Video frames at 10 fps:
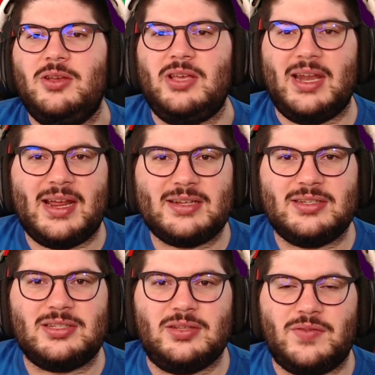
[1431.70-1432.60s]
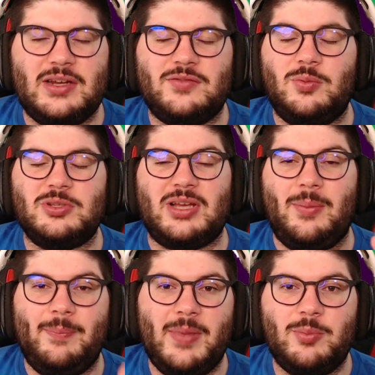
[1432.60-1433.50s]
You get access to the Fantasy Football
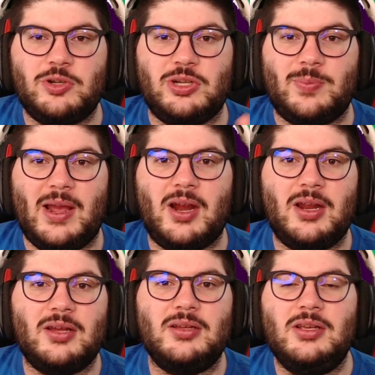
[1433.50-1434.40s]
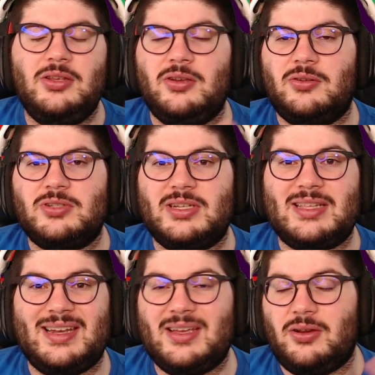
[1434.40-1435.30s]
Scout membership area. You can also get
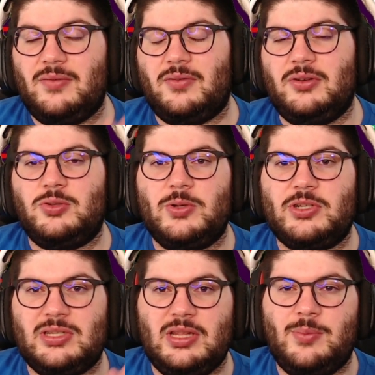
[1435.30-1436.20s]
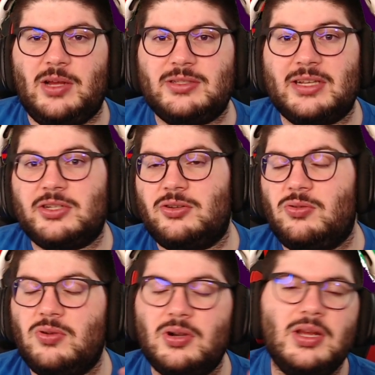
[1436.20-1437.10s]
that link over on Twitch, it's in the about section,
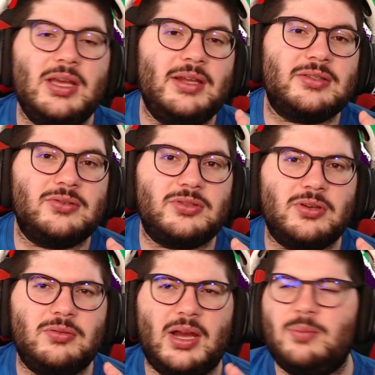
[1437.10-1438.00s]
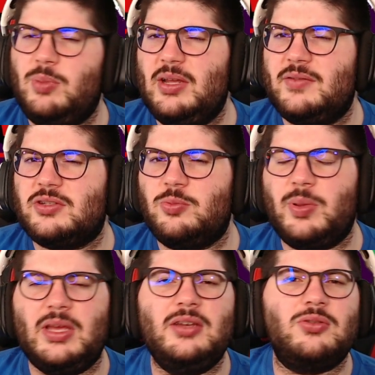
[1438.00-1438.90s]
or it is also, I believe, still
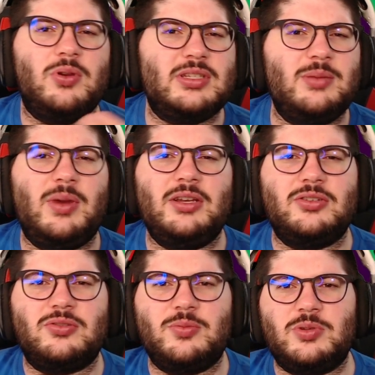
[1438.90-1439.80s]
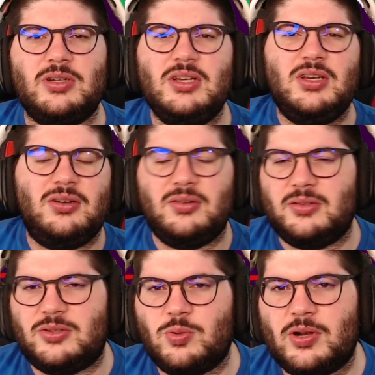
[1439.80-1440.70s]
pinned, or it's in my description on
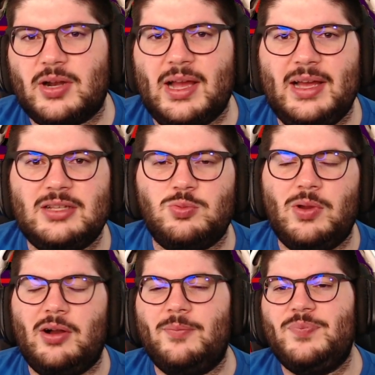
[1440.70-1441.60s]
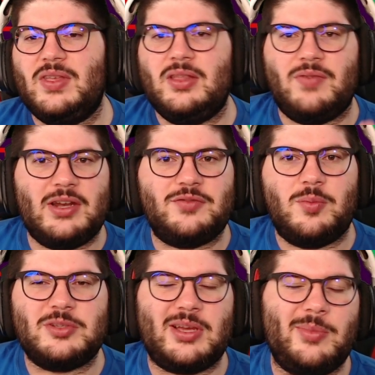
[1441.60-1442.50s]
Twitter as well. Fantasy
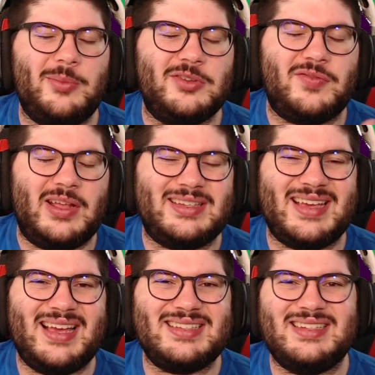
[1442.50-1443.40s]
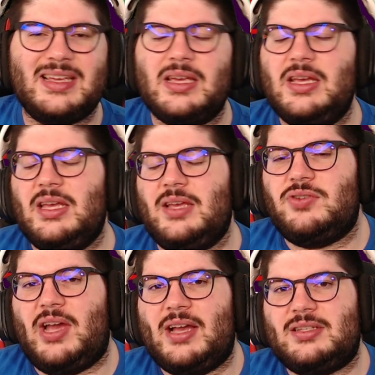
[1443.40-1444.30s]
Football Scout member is fantastic. It
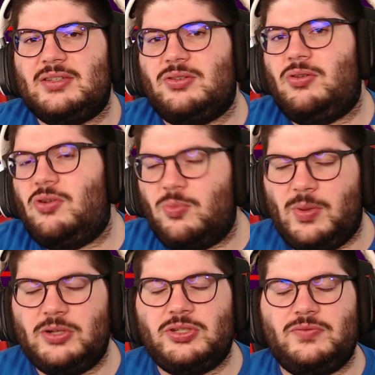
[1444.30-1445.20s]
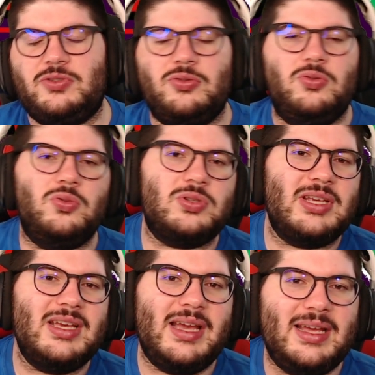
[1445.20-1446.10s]
access to a whole bunch of tools,
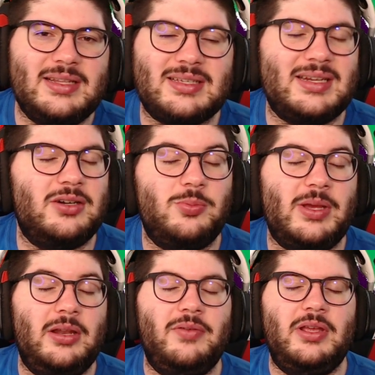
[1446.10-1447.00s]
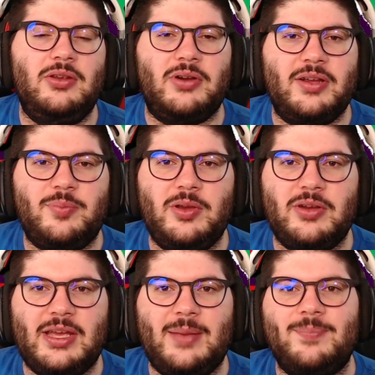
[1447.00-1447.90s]
and it's gonna help elevate your FPL
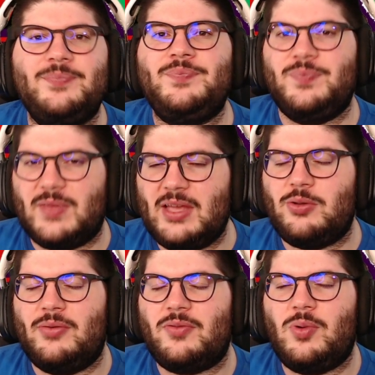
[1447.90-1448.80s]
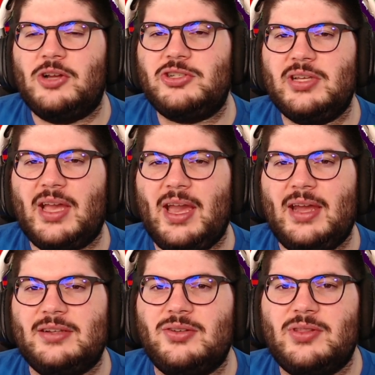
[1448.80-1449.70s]
game. Thank you all for watching,
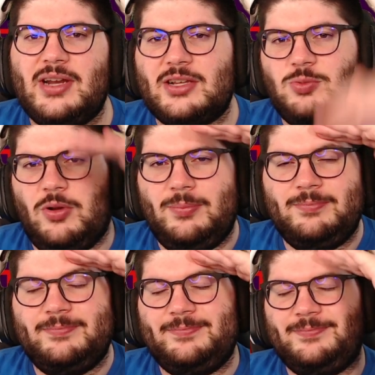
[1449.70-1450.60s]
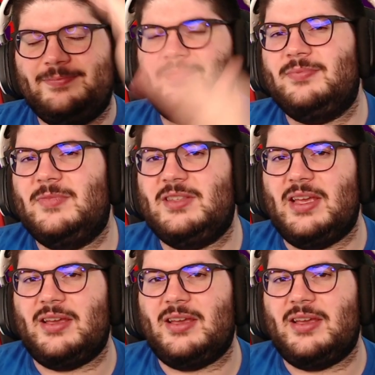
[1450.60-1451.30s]
and until the next one, take